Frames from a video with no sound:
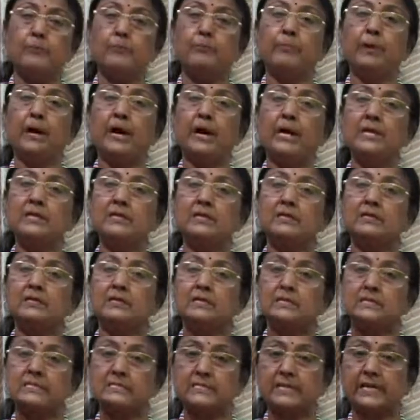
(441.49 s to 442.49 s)
per
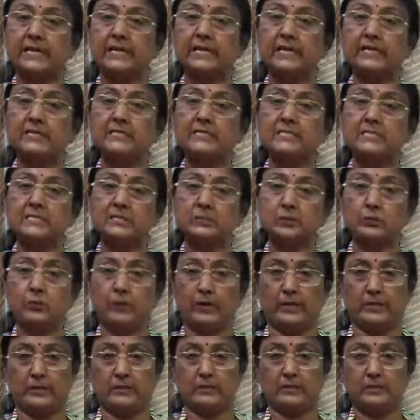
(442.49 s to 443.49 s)
second
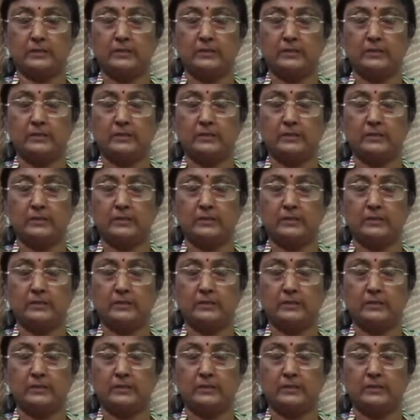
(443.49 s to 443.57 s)
square.